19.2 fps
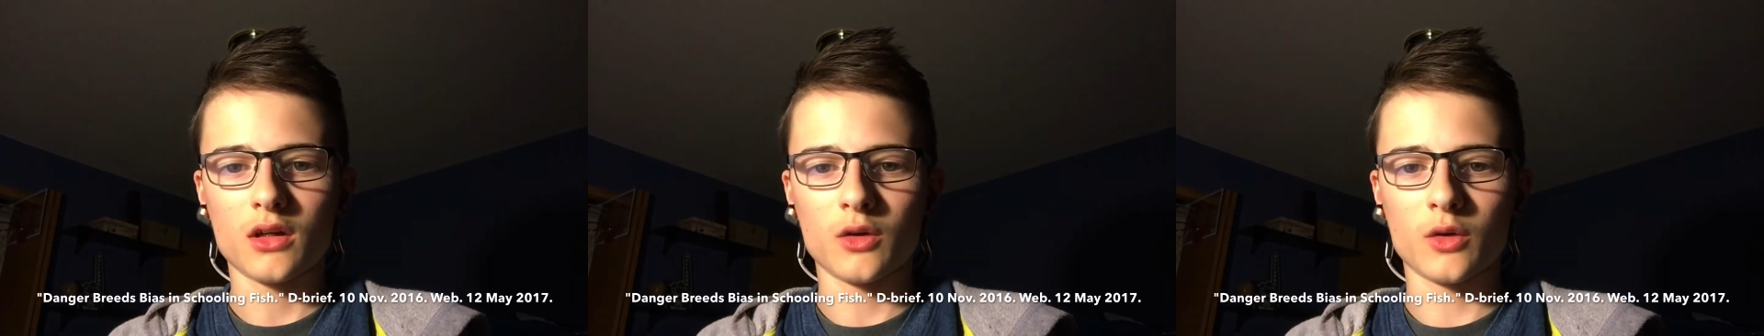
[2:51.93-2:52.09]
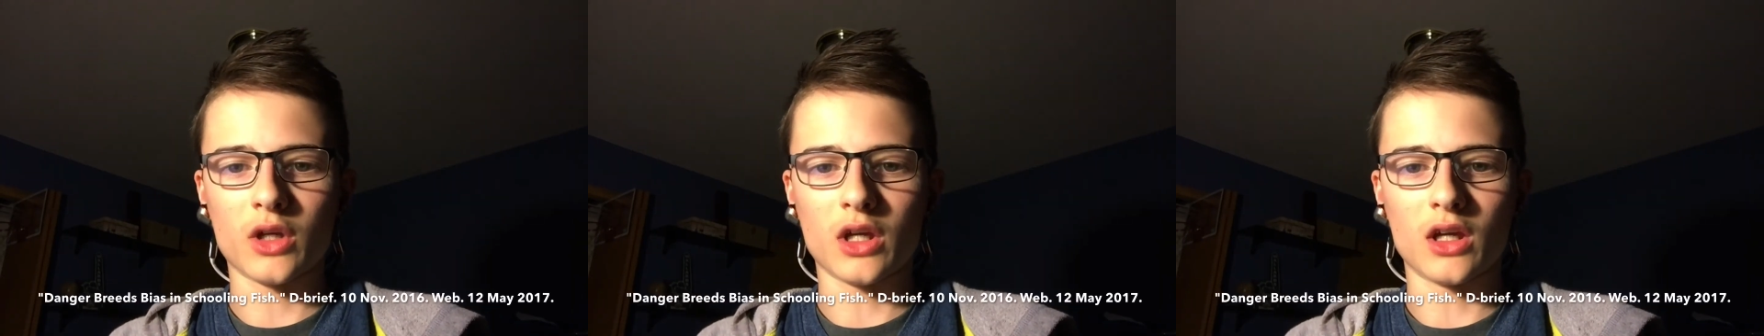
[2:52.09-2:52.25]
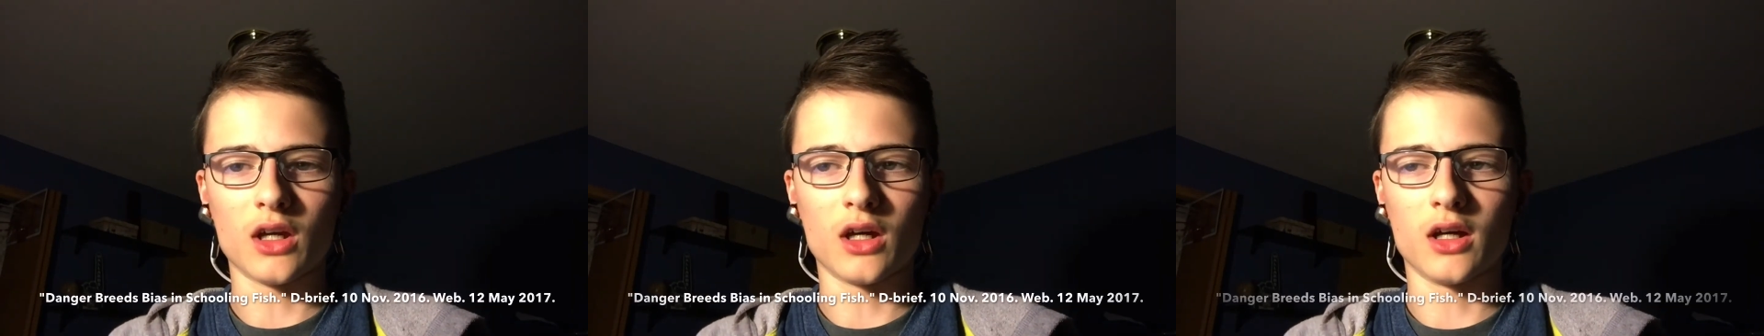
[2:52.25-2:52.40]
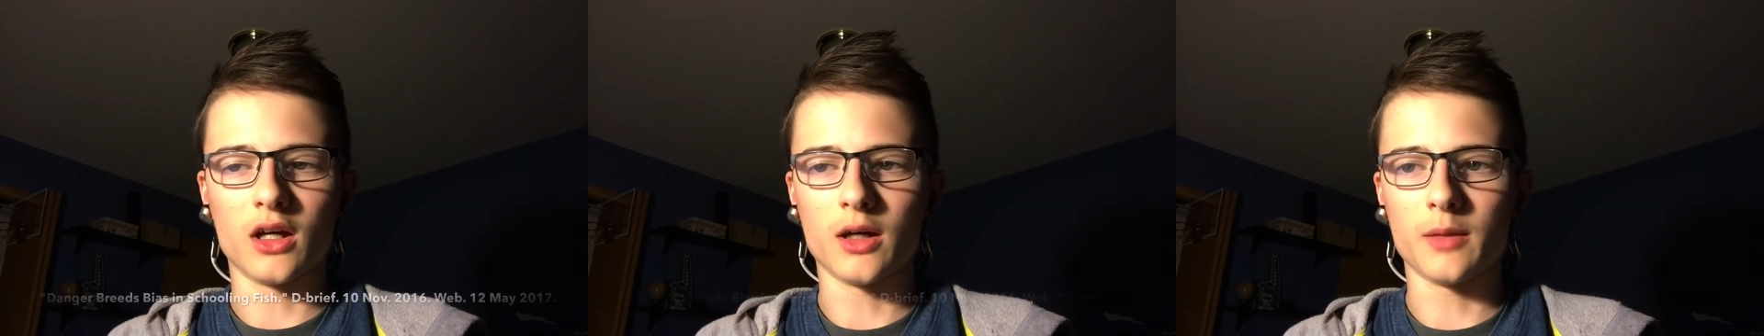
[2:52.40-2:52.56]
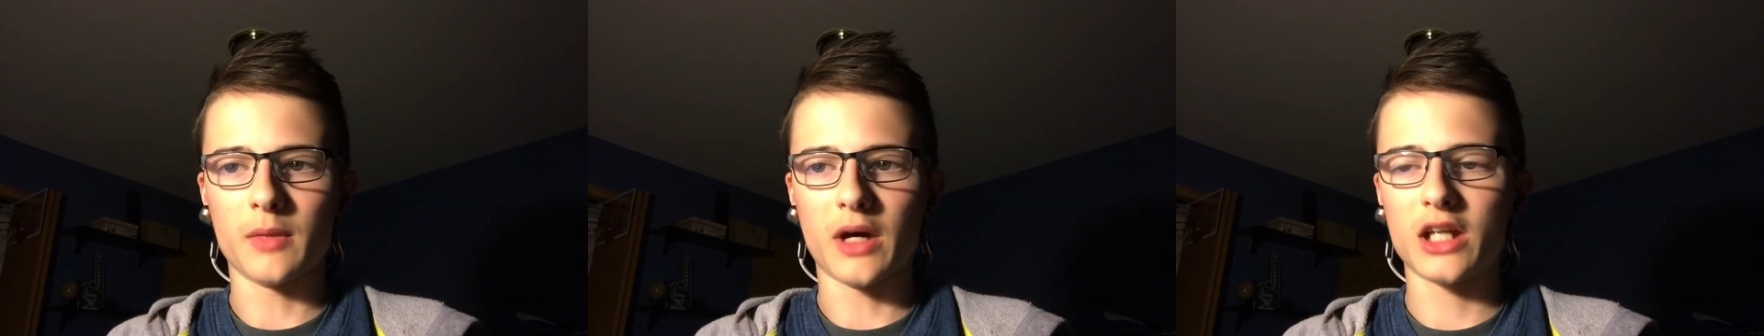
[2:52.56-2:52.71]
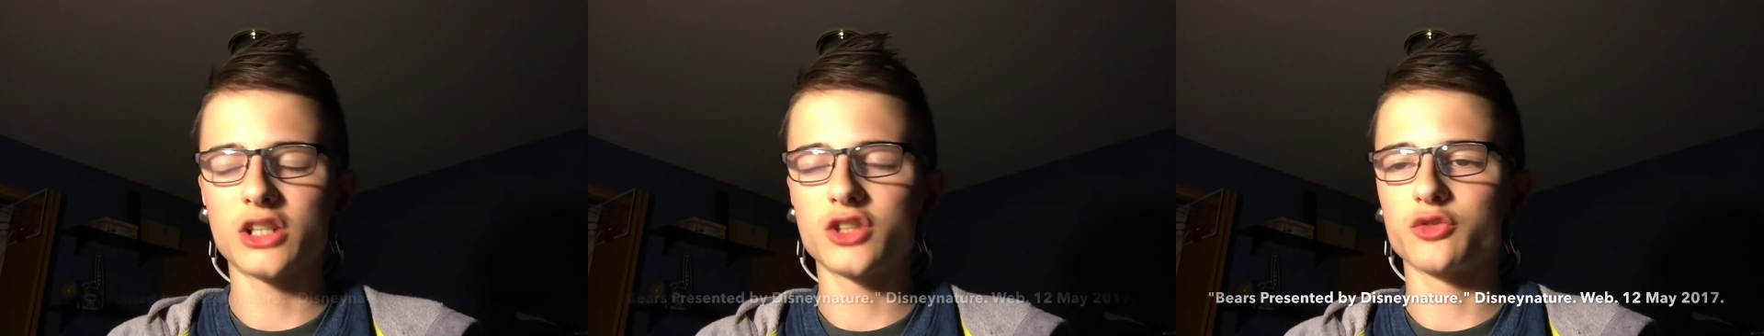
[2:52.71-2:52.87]
Okay,
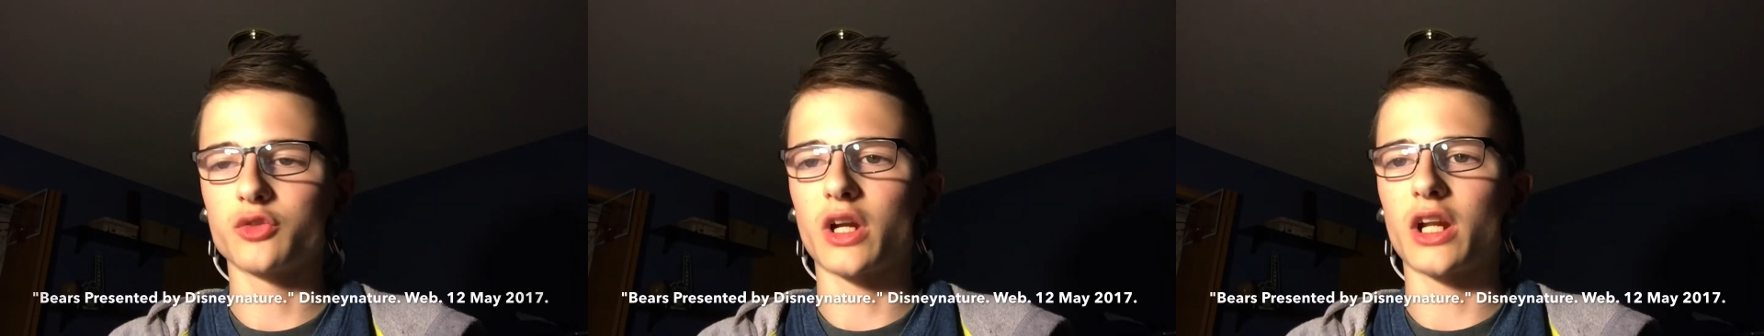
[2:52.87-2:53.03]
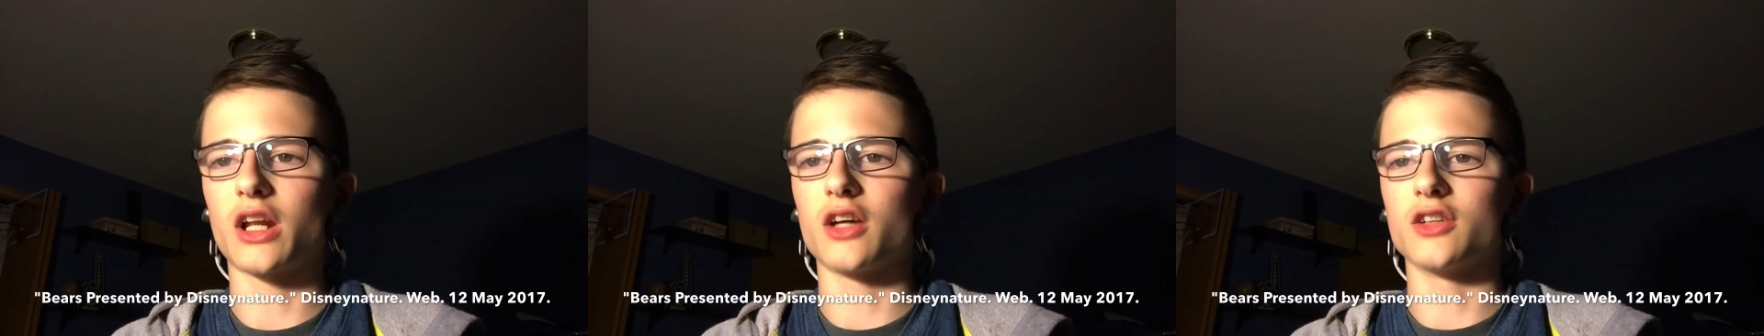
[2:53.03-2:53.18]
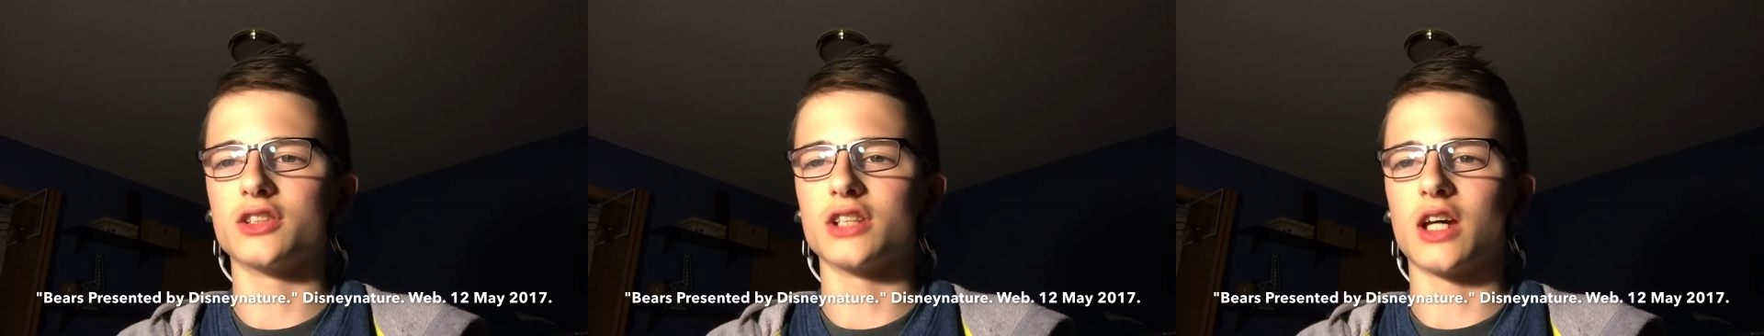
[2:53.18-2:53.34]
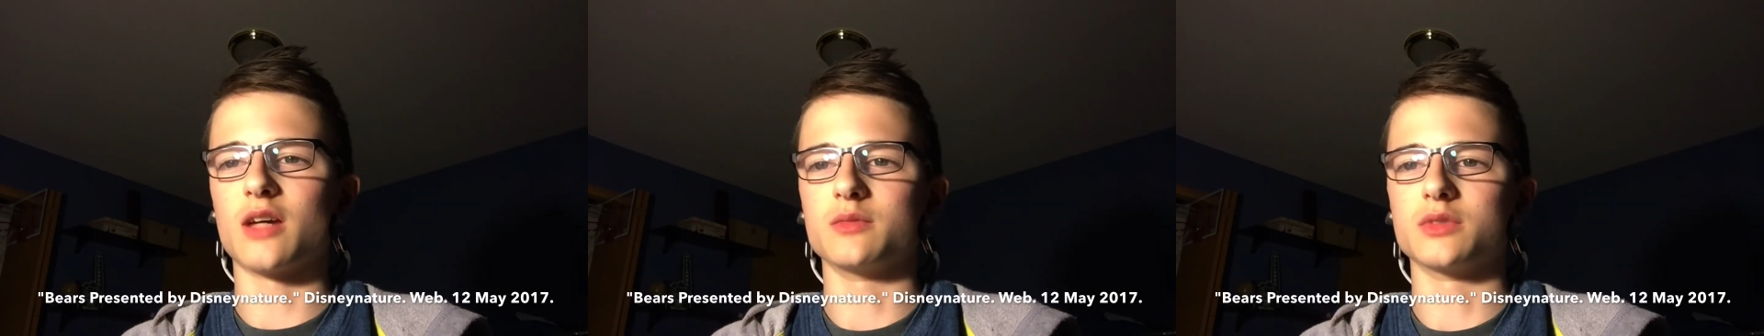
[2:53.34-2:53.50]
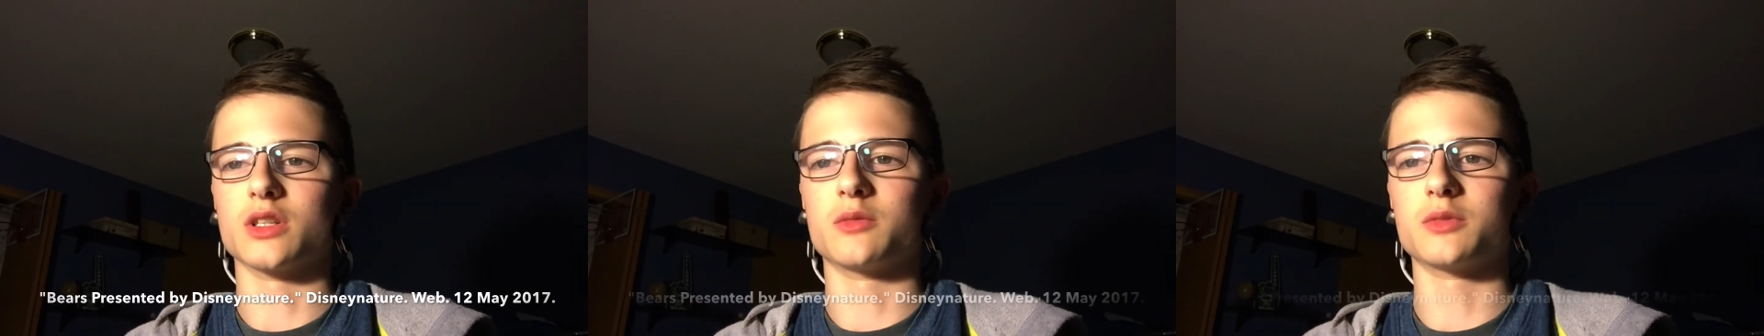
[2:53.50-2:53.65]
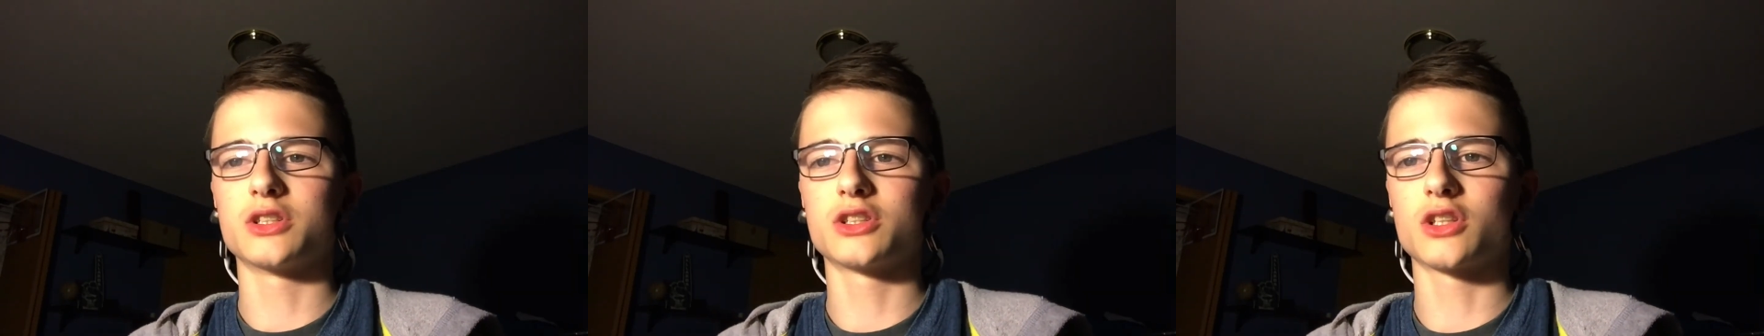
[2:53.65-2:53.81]
I just ran out of time,
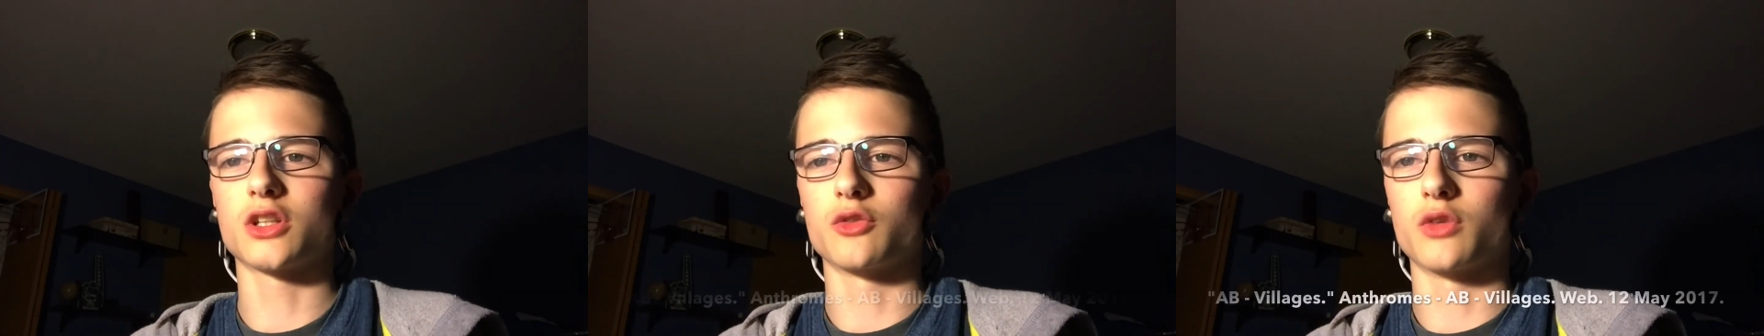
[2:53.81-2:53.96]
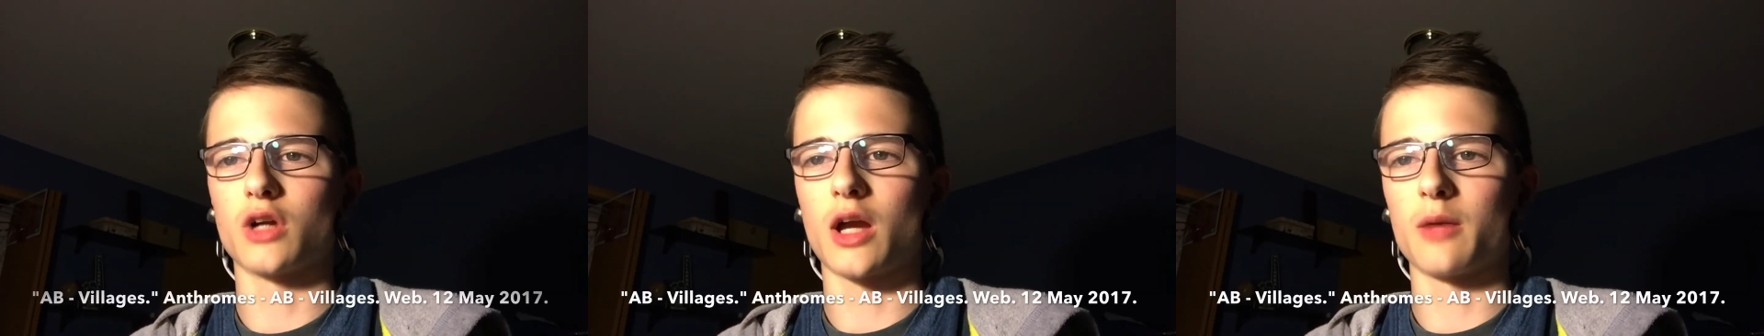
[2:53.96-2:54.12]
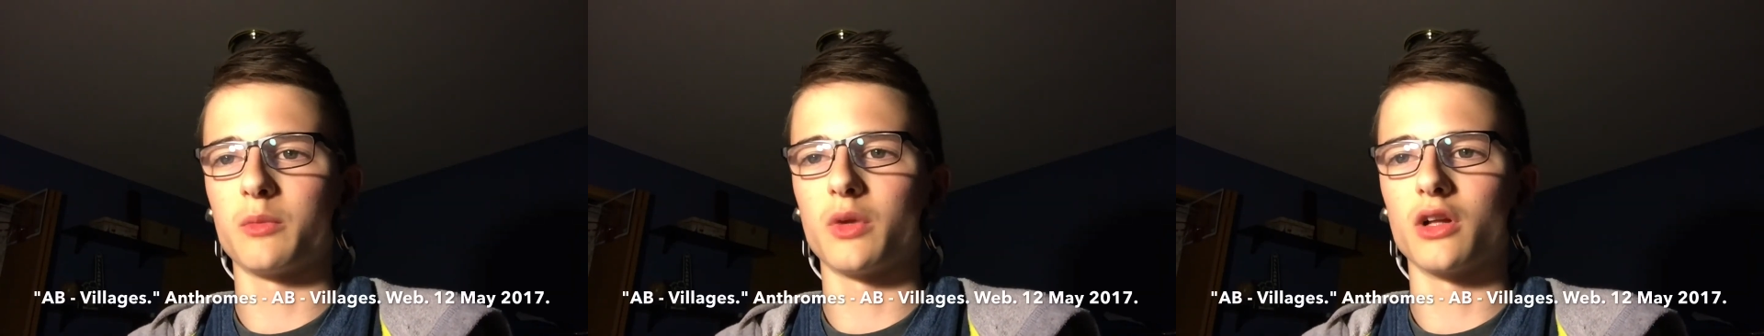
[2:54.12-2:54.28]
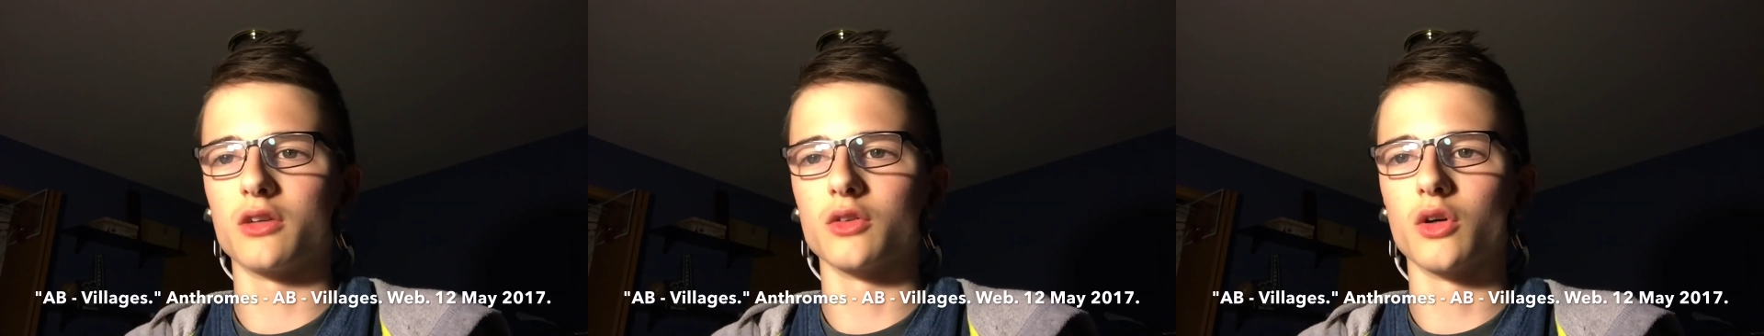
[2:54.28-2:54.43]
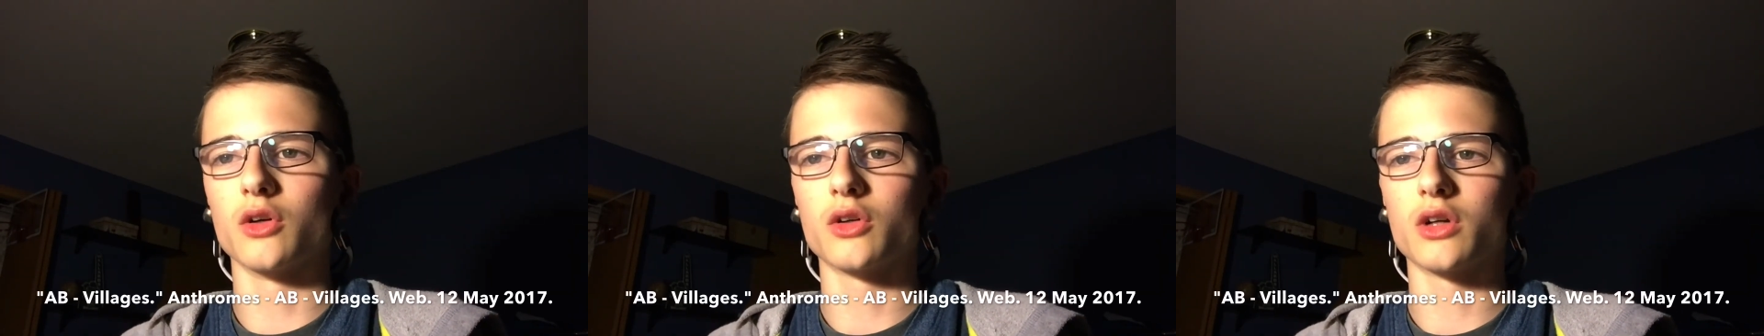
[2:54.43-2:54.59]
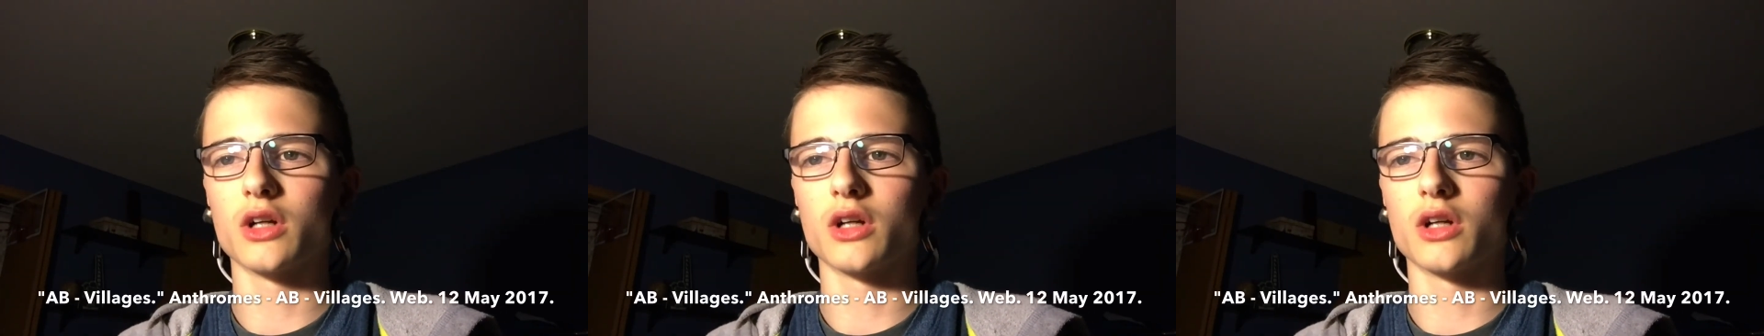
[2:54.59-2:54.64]
so I'm just gonna rap while I roll